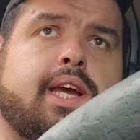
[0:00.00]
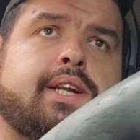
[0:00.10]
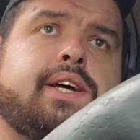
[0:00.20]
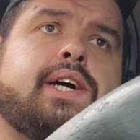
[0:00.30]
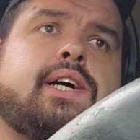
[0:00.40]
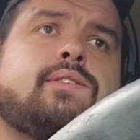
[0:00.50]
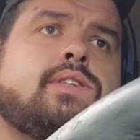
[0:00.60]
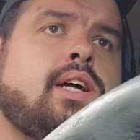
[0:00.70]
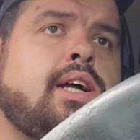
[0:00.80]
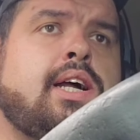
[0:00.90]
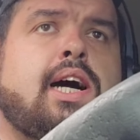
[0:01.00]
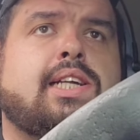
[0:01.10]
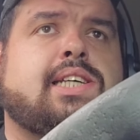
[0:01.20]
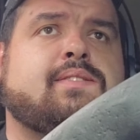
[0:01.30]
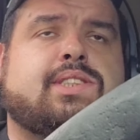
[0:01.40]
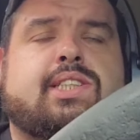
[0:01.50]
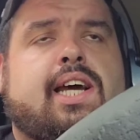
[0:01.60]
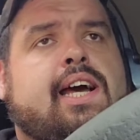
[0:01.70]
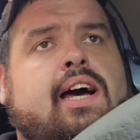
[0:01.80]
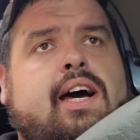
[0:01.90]
And uh, I just have to
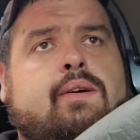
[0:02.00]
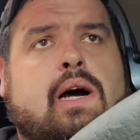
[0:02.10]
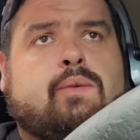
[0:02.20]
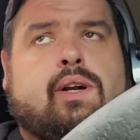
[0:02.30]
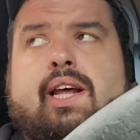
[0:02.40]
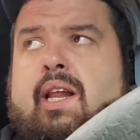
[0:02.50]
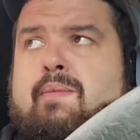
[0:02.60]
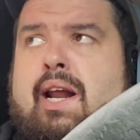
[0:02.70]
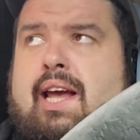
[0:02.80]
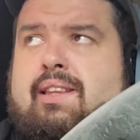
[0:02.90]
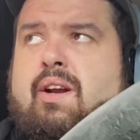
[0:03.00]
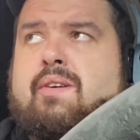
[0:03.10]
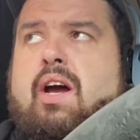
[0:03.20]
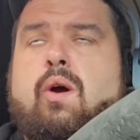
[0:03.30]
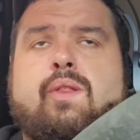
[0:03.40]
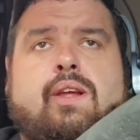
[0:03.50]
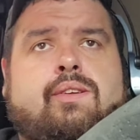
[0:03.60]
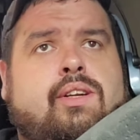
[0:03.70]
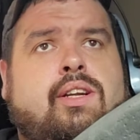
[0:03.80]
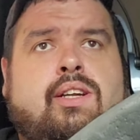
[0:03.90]
say, I, I, I want to let anybody out there know
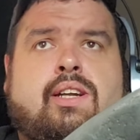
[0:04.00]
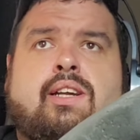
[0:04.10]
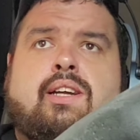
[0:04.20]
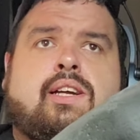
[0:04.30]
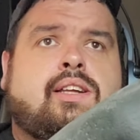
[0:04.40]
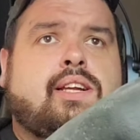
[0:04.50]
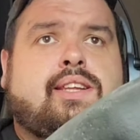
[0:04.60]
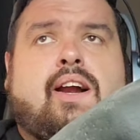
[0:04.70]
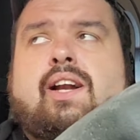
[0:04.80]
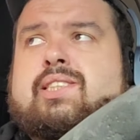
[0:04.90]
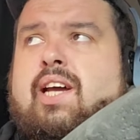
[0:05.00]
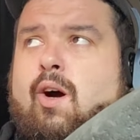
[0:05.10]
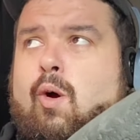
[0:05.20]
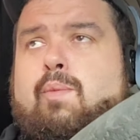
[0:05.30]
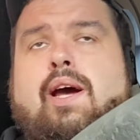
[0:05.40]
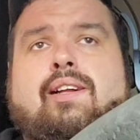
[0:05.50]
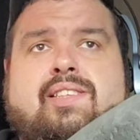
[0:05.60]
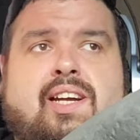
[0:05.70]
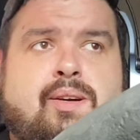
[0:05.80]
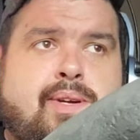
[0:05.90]
that, that there is hope
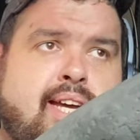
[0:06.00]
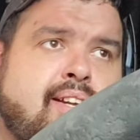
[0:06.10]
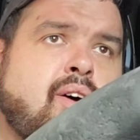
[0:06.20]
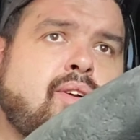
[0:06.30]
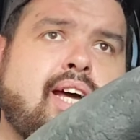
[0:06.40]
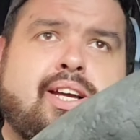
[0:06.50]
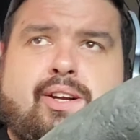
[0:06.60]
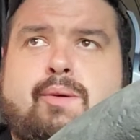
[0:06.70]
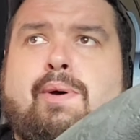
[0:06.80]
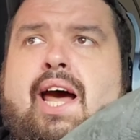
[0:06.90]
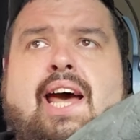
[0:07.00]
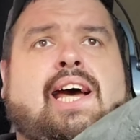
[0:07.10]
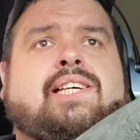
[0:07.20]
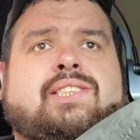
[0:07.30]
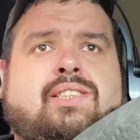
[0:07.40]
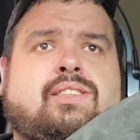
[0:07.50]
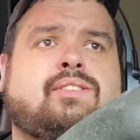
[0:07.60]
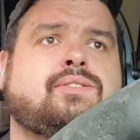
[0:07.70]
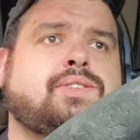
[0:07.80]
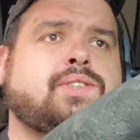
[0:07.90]
out there, man. Don't let your past
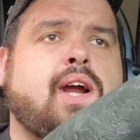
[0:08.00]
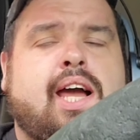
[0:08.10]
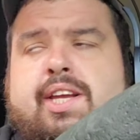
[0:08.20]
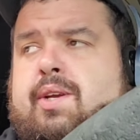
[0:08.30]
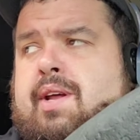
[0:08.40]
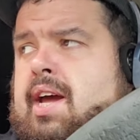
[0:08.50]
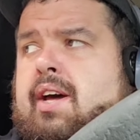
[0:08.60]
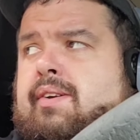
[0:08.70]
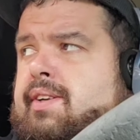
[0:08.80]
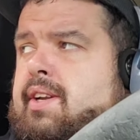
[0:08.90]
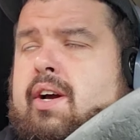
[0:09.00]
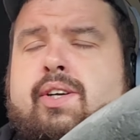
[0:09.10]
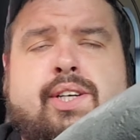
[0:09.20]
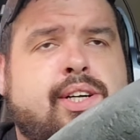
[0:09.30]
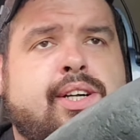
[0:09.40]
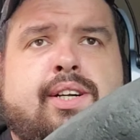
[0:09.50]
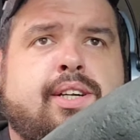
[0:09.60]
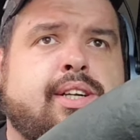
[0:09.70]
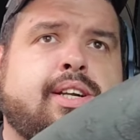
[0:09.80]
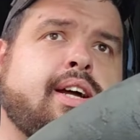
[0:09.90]
drag you down, you
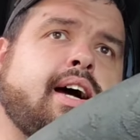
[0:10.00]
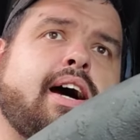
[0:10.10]
know.